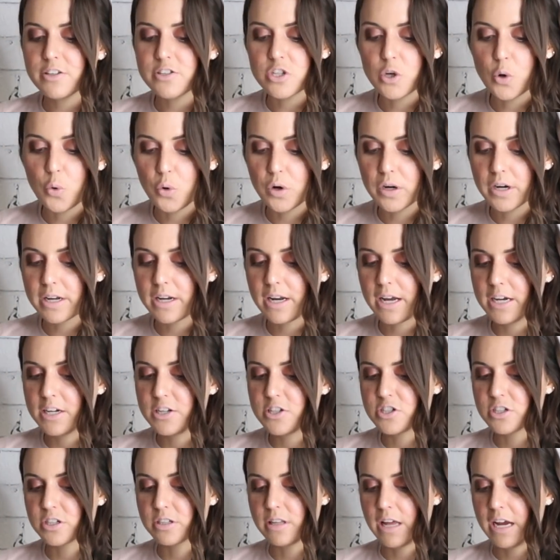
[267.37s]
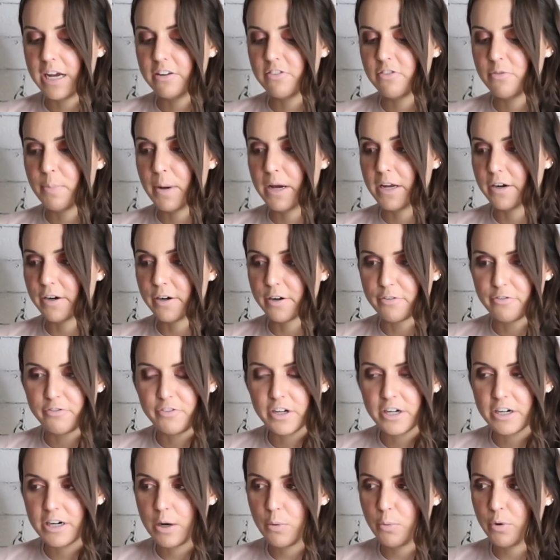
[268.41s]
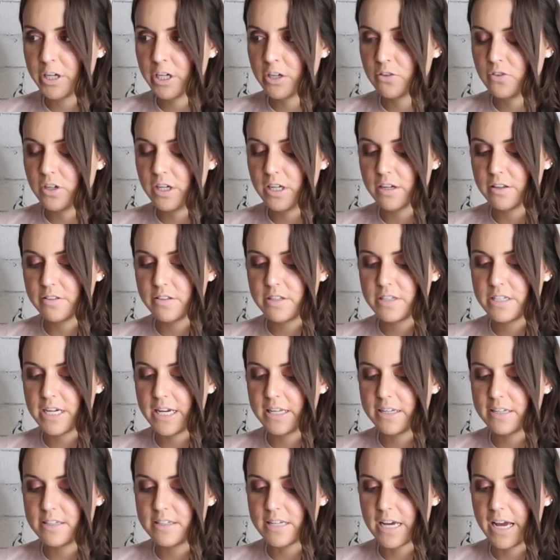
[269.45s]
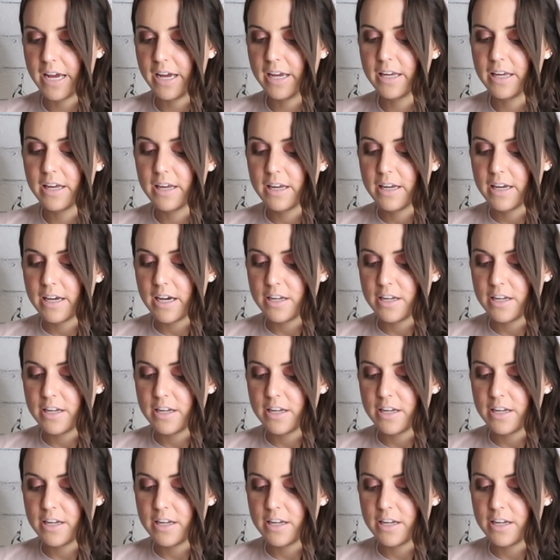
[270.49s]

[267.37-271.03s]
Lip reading: to organize your life better, to figure out what you need on the day-to-day,